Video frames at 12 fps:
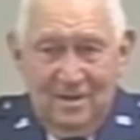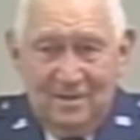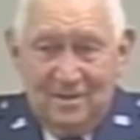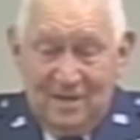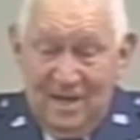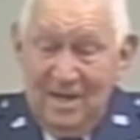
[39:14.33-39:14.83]

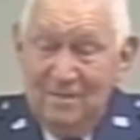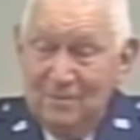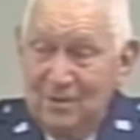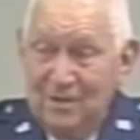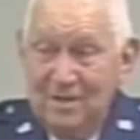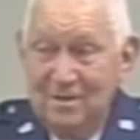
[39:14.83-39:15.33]
could handle them
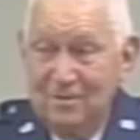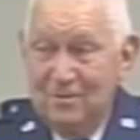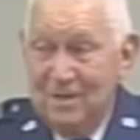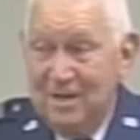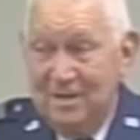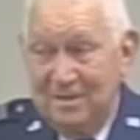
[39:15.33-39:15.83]
because I didn't know
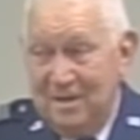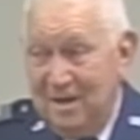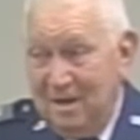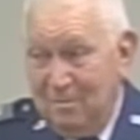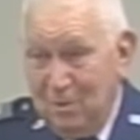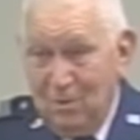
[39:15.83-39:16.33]
when I'd get
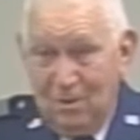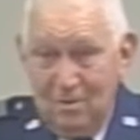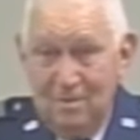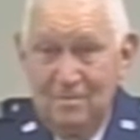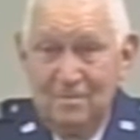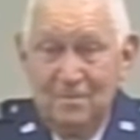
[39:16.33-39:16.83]
any more.
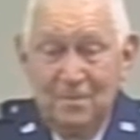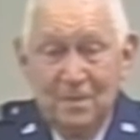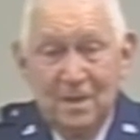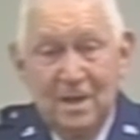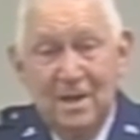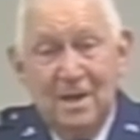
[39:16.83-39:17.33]

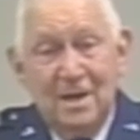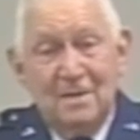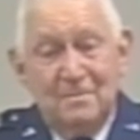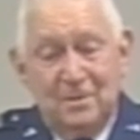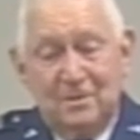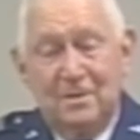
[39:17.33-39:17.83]

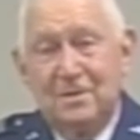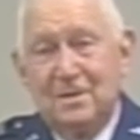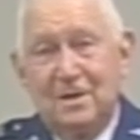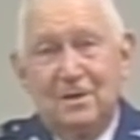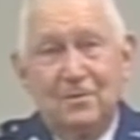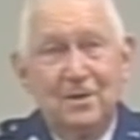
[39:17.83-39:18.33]
But
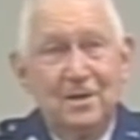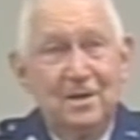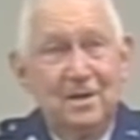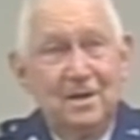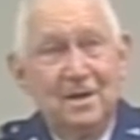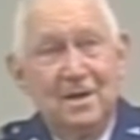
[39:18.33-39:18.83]
on the